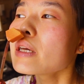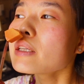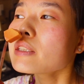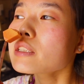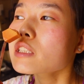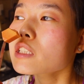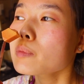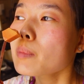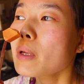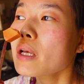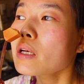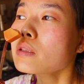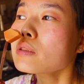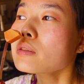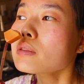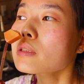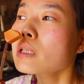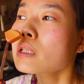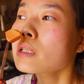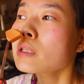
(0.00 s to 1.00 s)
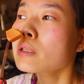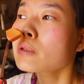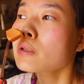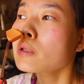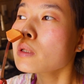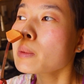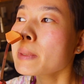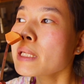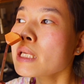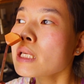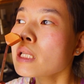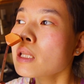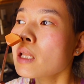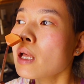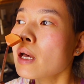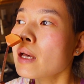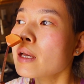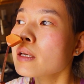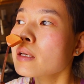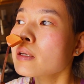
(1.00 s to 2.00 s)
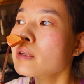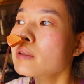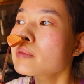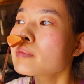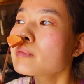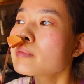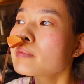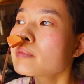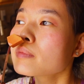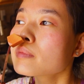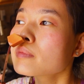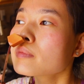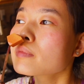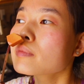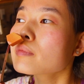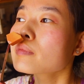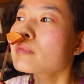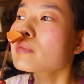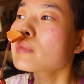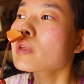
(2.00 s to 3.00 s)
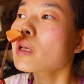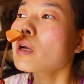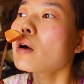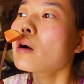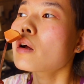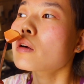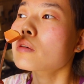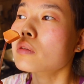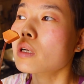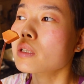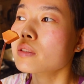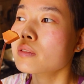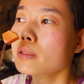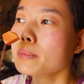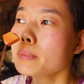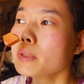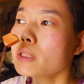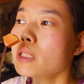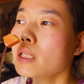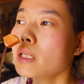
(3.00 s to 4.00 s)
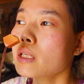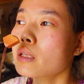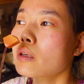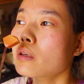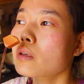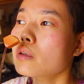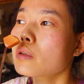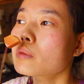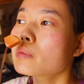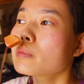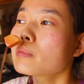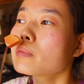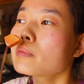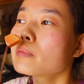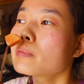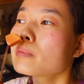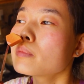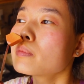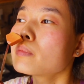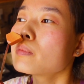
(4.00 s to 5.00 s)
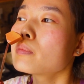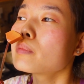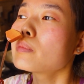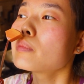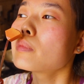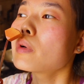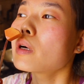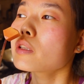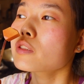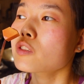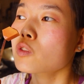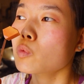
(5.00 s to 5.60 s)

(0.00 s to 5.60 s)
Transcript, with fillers: It smells a little bit like a russet potato, a